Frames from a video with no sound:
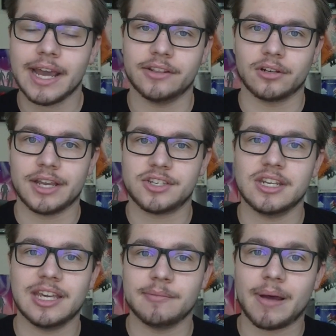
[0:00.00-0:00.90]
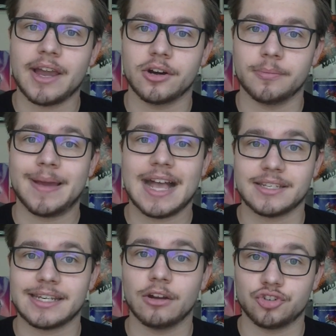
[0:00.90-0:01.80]
and they're like sneaking by her
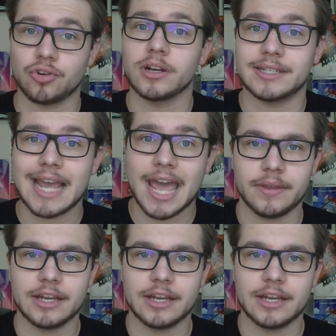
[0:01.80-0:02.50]
passed out drunk dad.